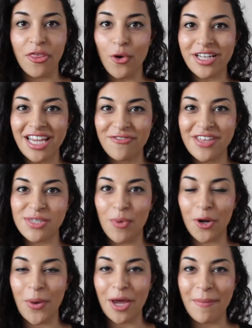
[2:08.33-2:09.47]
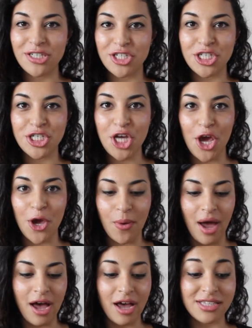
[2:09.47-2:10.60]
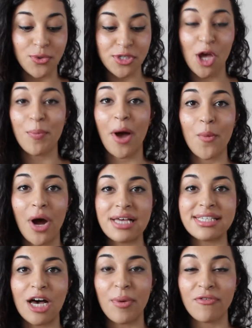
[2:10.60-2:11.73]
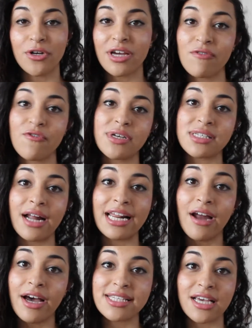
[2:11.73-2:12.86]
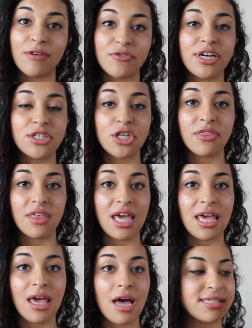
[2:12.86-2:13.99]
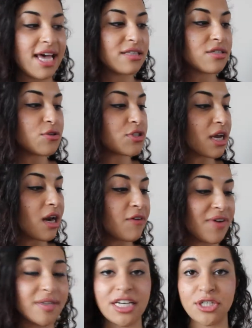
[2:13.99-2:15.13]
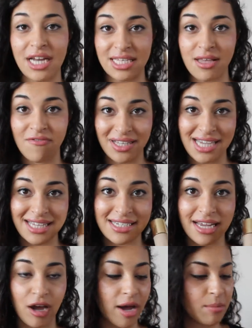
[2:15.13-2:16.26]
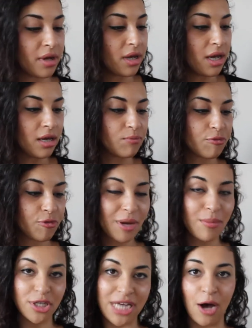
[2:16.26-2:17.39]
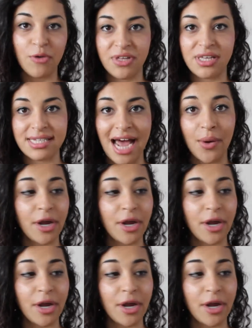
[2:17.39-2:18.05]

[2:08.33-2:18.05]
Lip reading: thought I'd give this one a quick mention too. It's also by YSL, but if you're looking for a slightly lighter coverage, the Teint to Choclat foundation is fantastic. I'm pretty much out of this now,